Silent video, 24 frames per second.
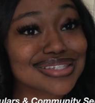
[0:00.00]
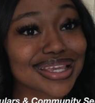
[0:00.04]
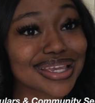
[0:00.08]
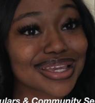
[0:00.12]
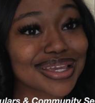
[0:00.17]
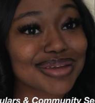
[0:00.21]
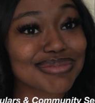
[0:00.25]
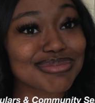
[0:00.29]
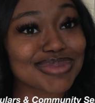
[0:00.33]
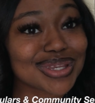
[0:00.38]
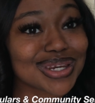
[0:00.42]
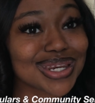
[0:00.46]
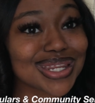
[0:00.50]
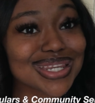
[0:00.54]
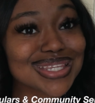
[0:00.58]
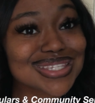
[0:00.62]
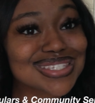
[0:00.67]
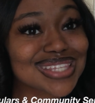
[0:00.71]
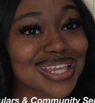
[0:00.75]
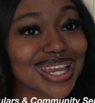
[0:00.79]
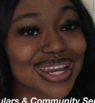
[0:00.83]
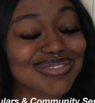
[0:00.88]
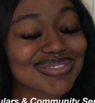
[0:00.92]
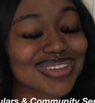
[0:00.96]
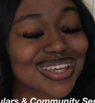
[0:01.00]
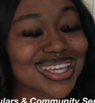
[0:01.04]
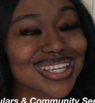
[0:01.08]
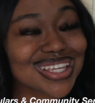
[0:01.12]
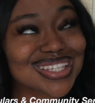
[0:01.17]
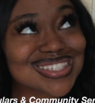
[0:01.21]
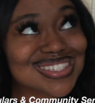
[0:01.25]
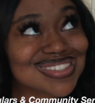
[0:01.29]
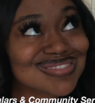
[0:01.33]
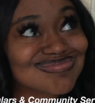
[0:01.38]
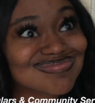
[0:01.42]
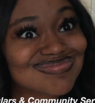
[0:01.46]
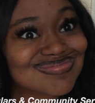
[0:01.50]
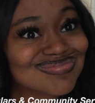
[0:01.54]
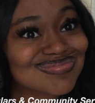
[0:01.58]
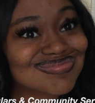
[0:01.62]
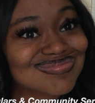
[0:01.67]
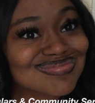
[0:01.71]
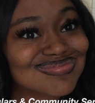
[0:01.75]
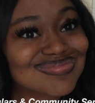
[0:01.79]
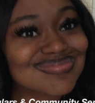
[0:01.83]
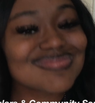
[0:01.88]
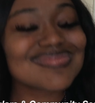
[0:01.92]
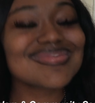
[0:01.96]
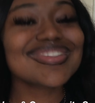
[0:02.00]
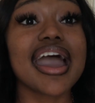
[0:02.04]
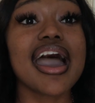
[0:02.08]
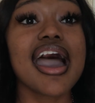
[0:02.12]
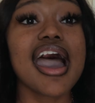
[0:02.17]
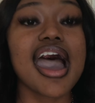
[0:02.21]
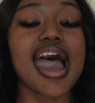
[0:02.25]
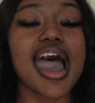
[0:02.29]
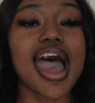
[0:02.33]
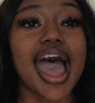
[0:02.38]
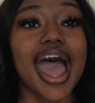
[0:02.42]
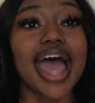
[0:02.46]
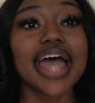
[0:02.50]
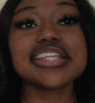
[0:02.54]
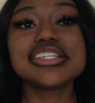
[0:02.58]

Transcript: and community service. I